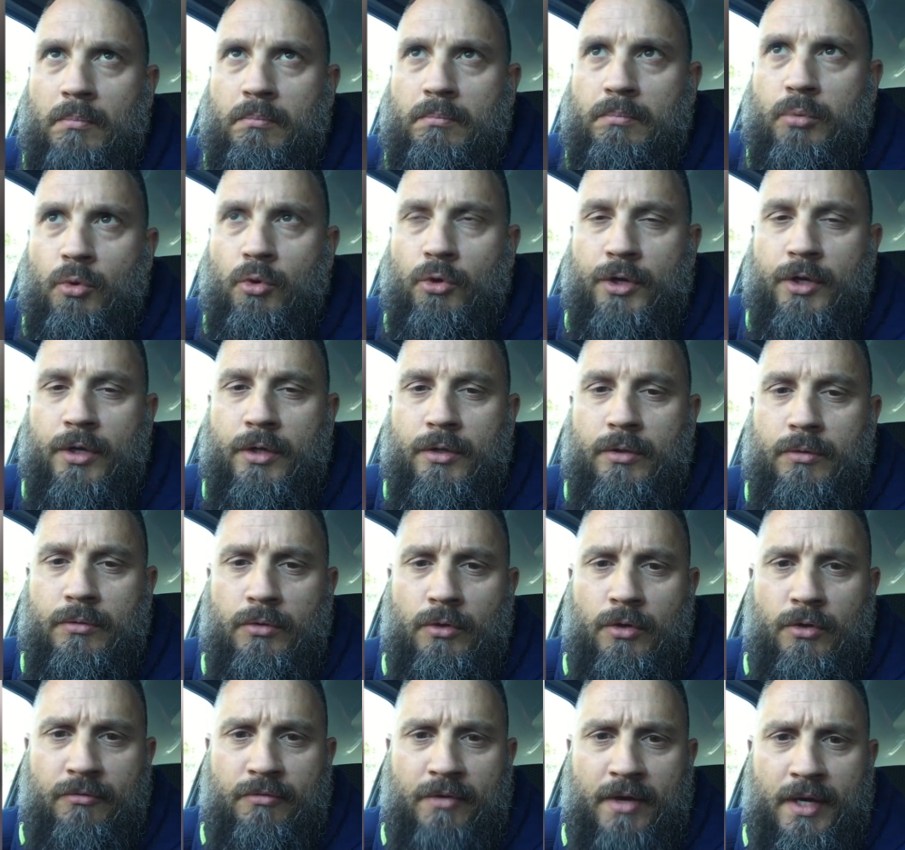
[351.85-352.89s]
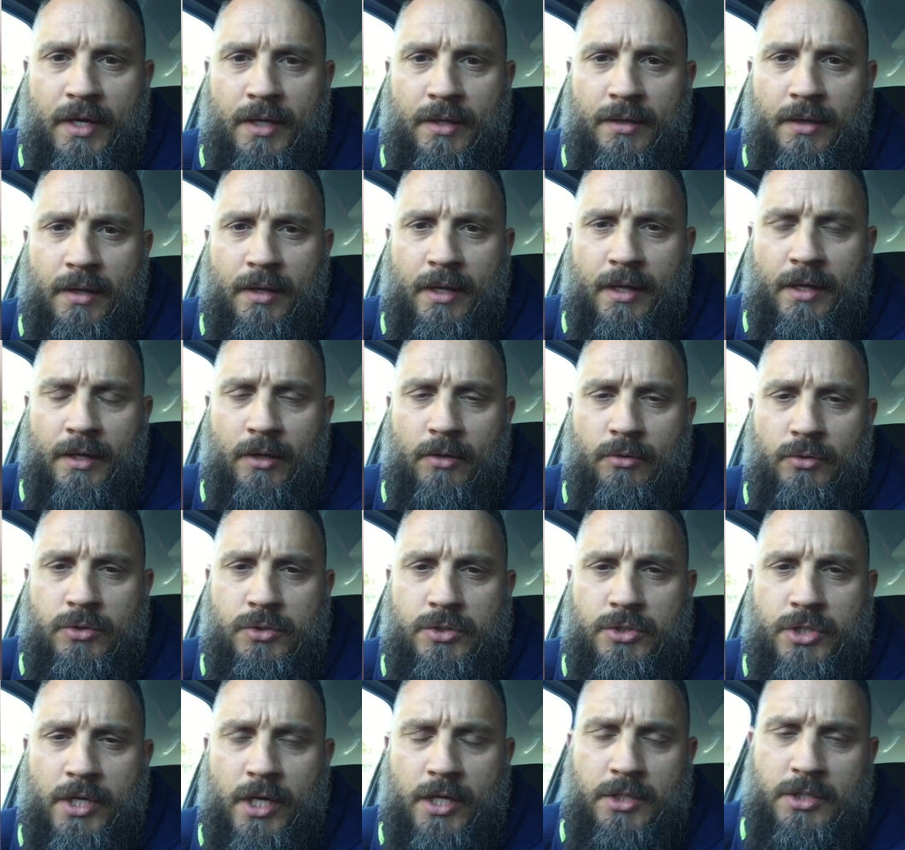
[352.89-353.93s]
bought a new van and I was
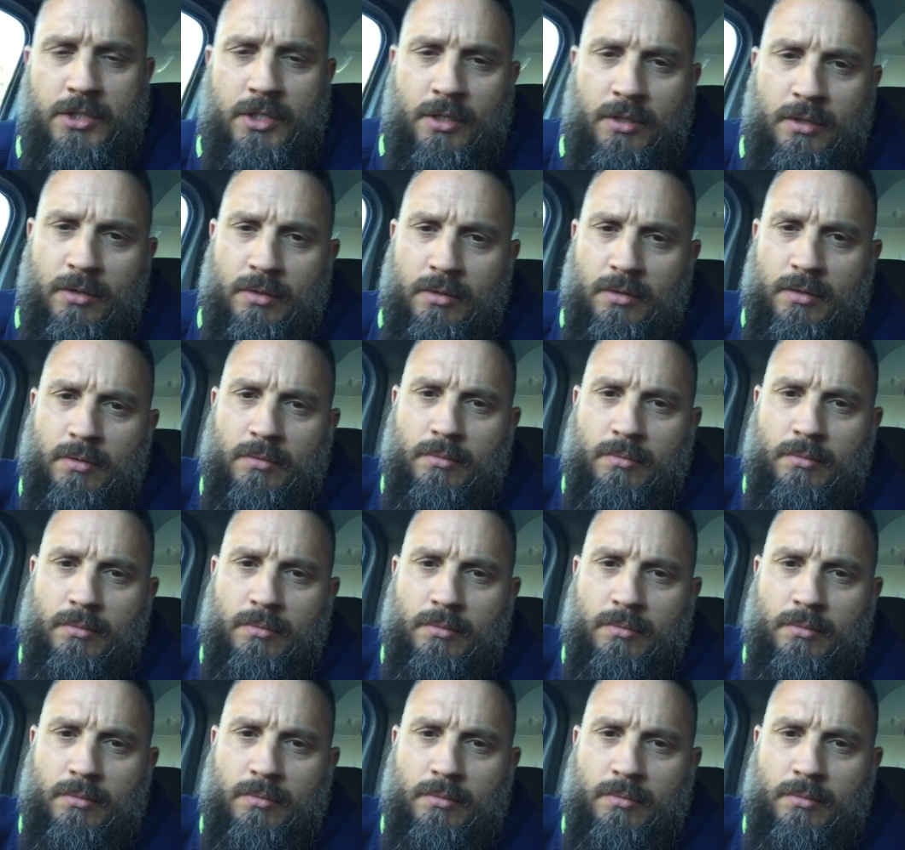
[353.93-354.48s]
changing